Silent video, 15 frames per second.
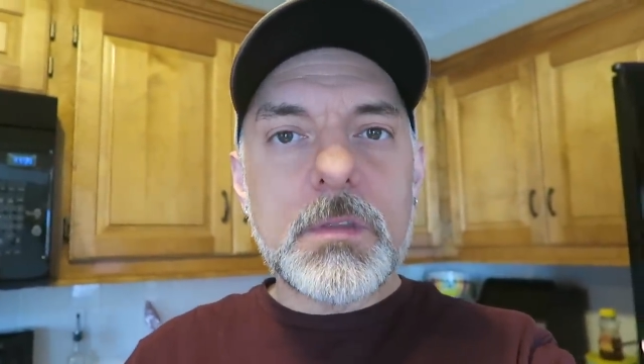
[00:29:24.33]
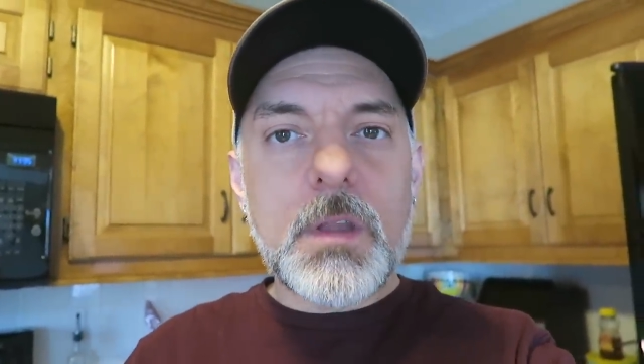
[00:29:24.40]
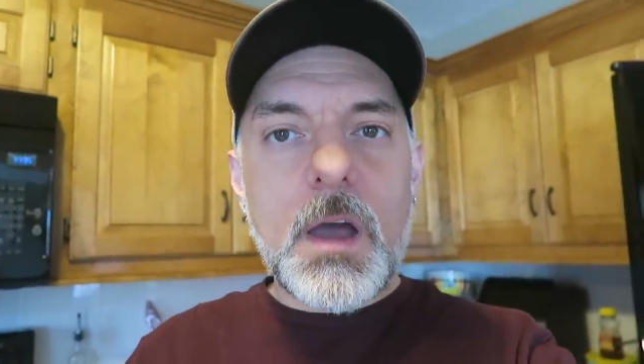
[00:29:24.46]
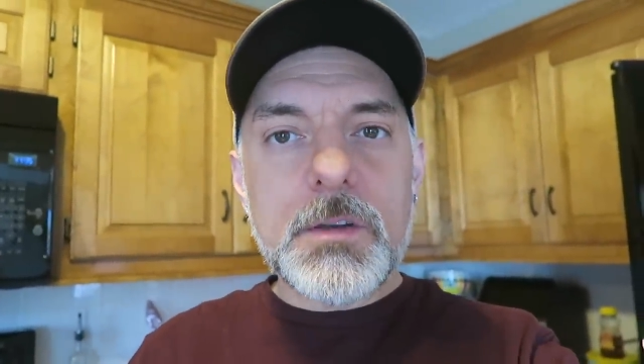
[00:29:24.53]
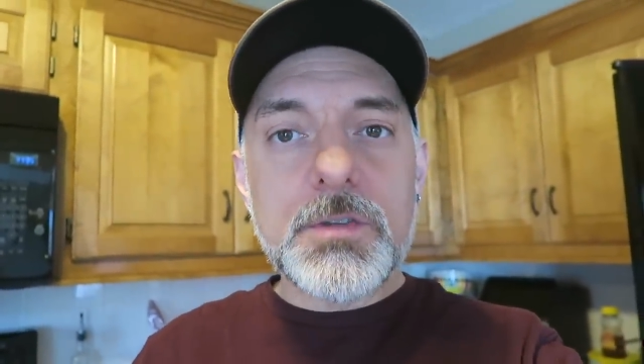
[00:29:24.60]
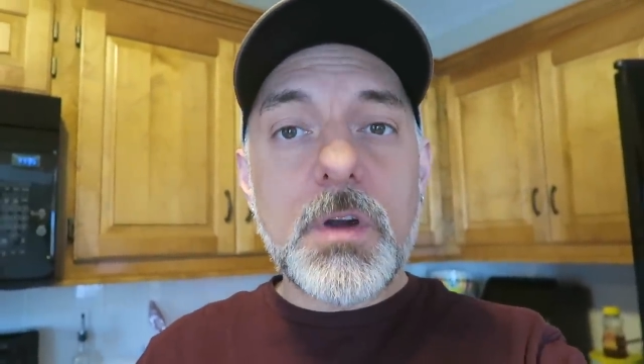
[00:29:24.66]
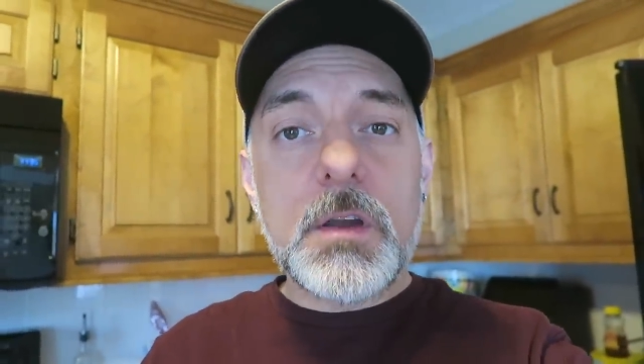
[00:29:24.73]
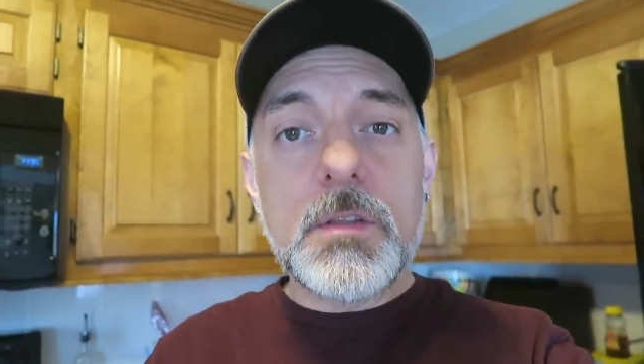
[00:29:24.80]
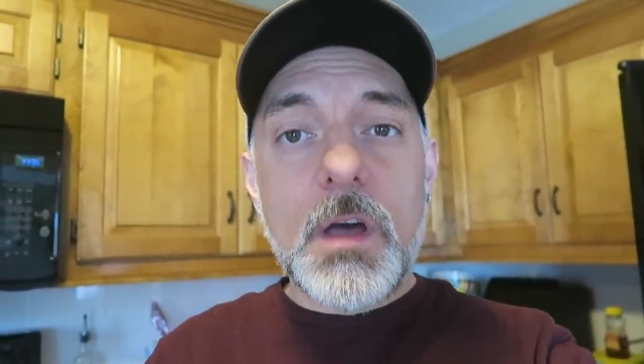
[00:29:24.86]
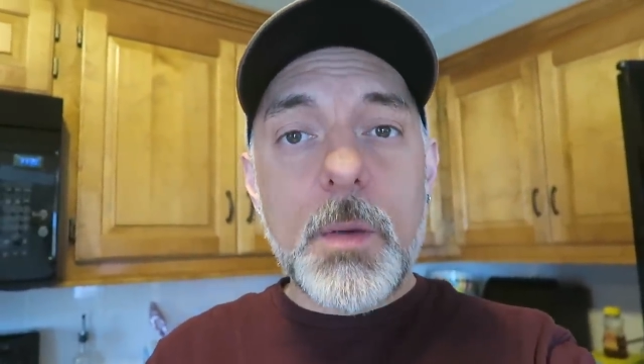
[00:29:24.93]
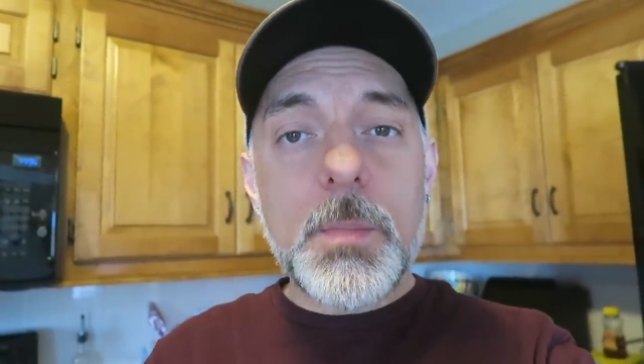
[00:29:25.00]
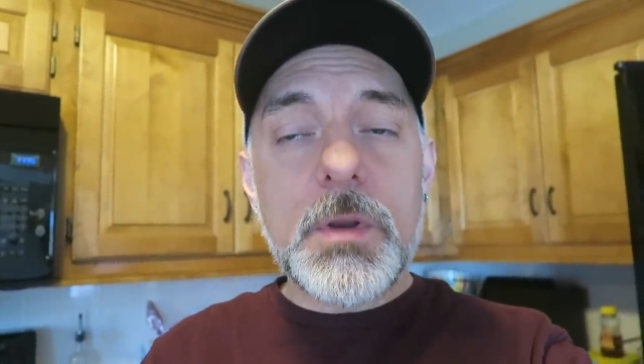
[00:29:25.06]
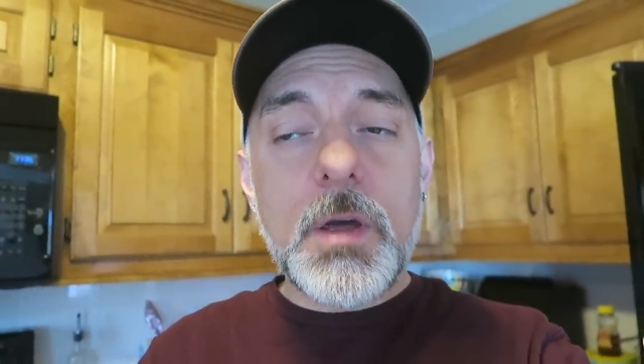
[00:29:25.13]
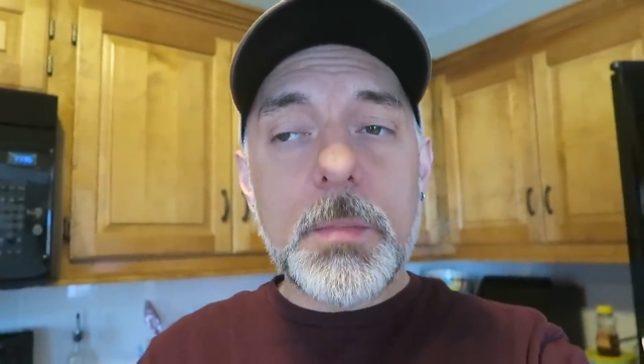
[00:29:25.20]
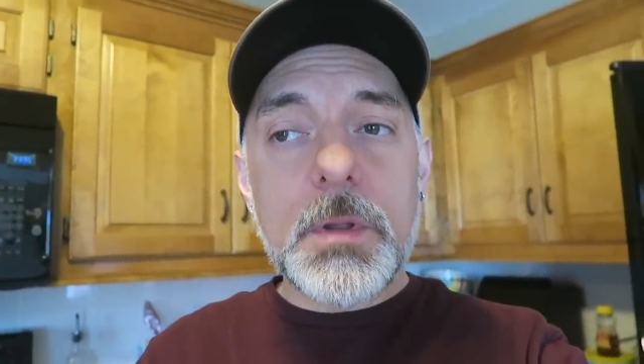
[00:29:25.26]
I tried the
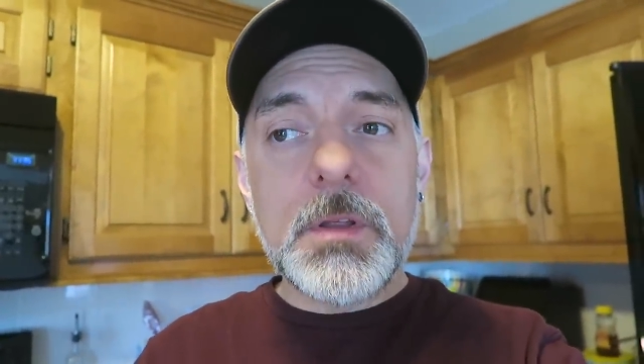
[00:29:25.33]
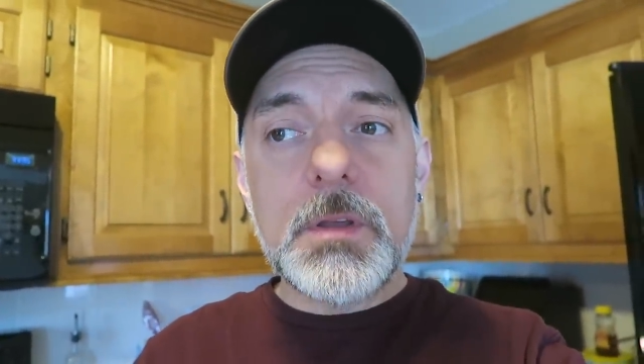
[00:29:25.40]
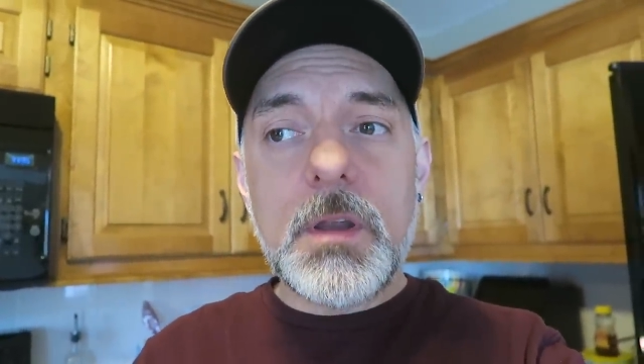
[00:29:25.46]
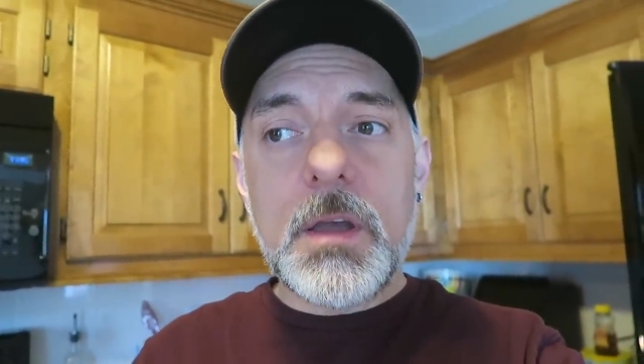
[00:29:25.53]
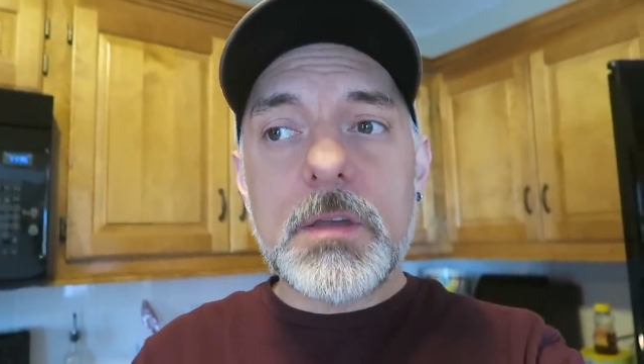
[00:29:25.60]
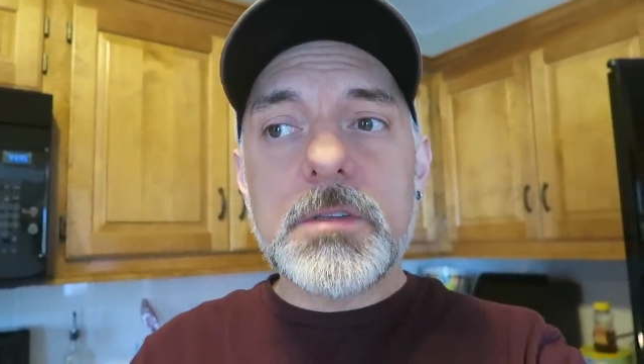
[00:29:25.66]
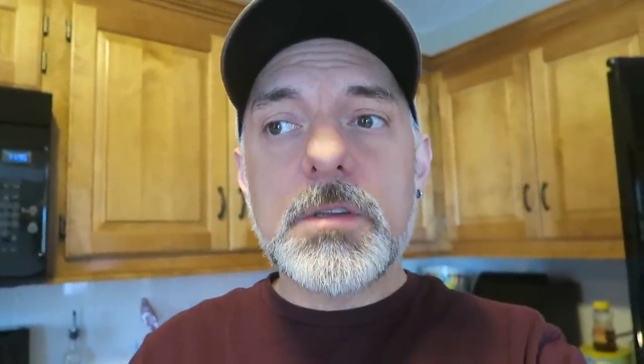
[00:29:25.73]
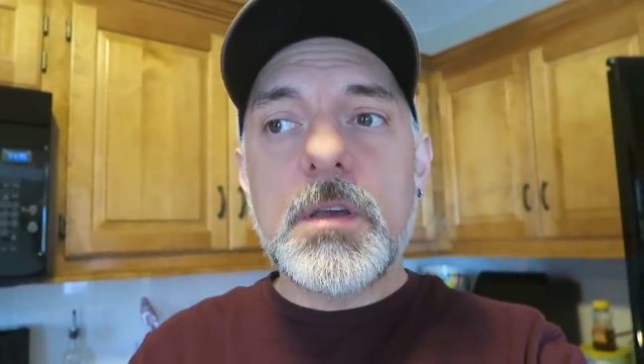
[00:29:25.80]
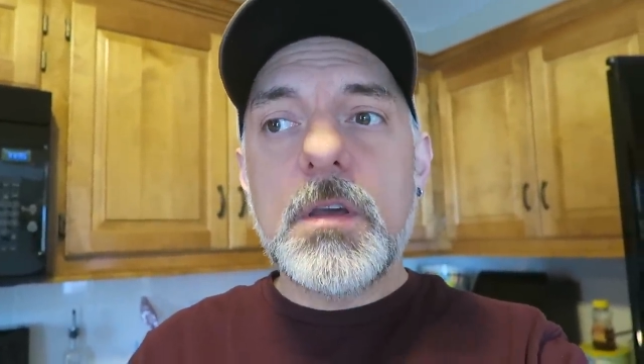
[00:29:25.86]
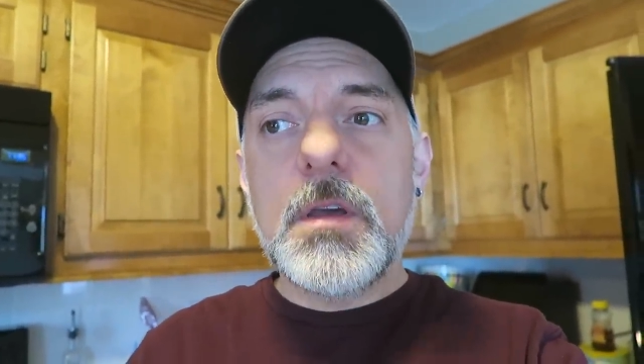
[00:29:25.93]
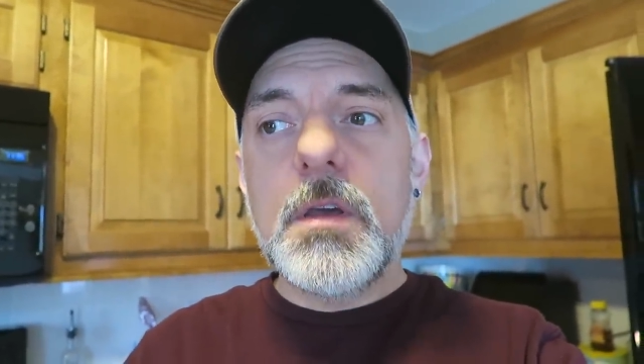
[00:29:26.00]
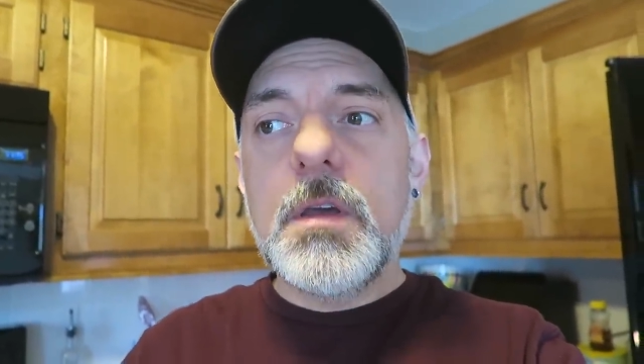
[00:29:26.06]
Up and Up Kleenex.